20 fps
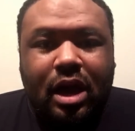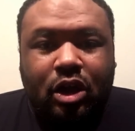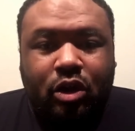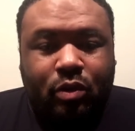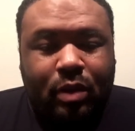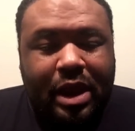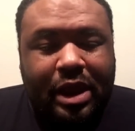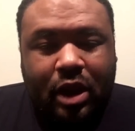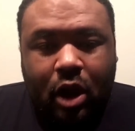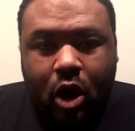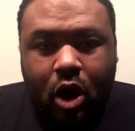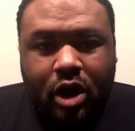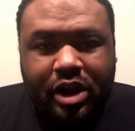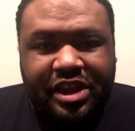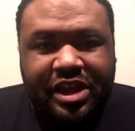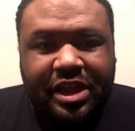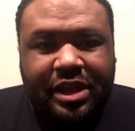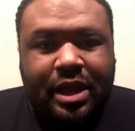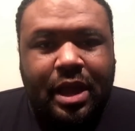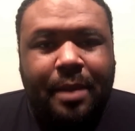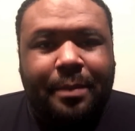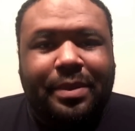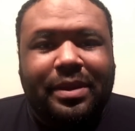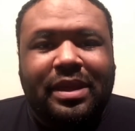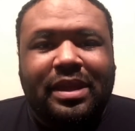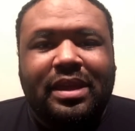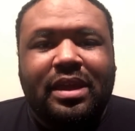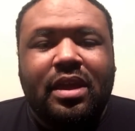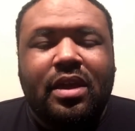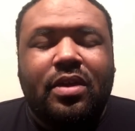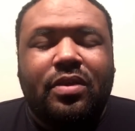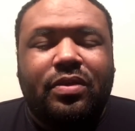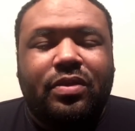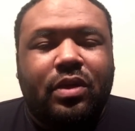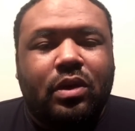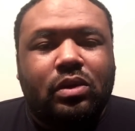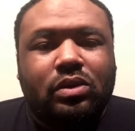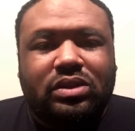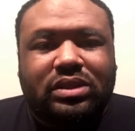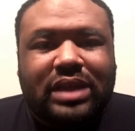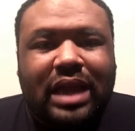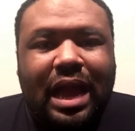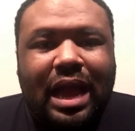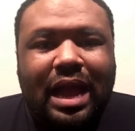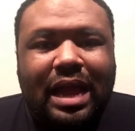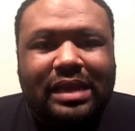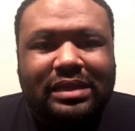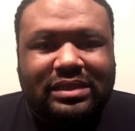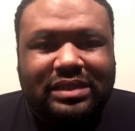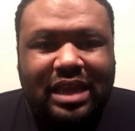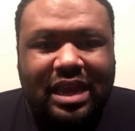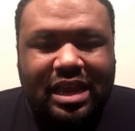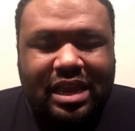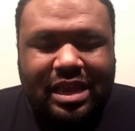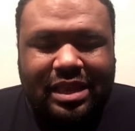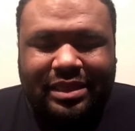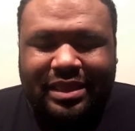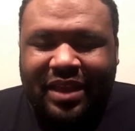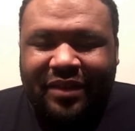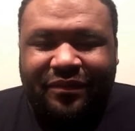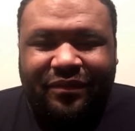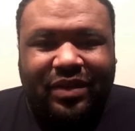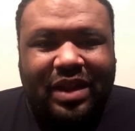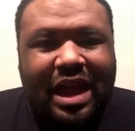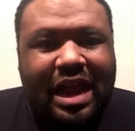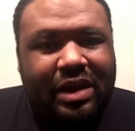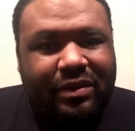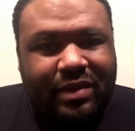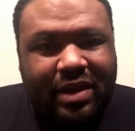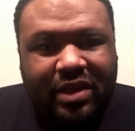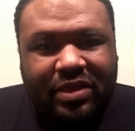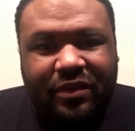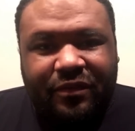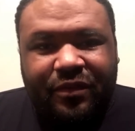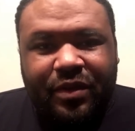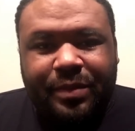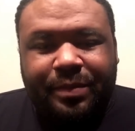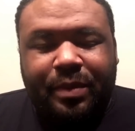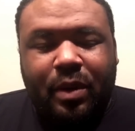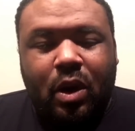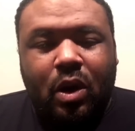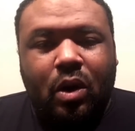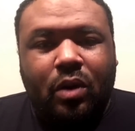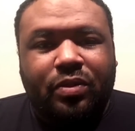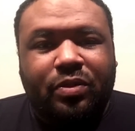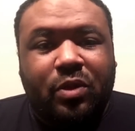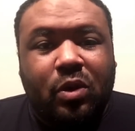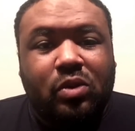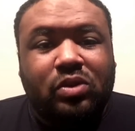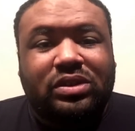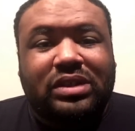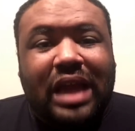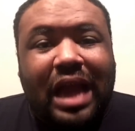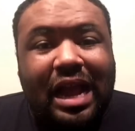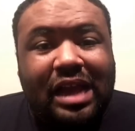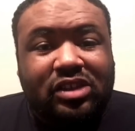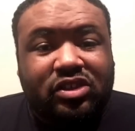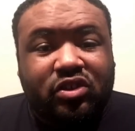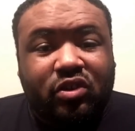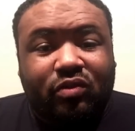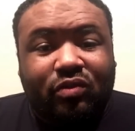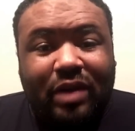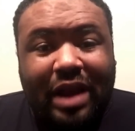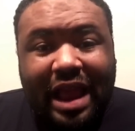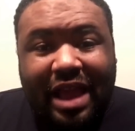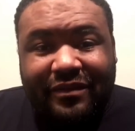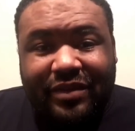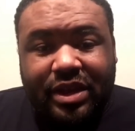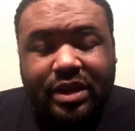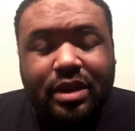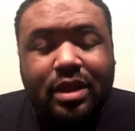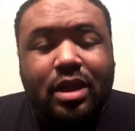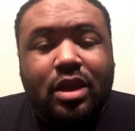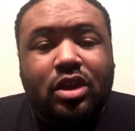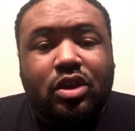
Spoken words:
Greg Hardy and company, those guys, they fly around the football. Those guys are rabid.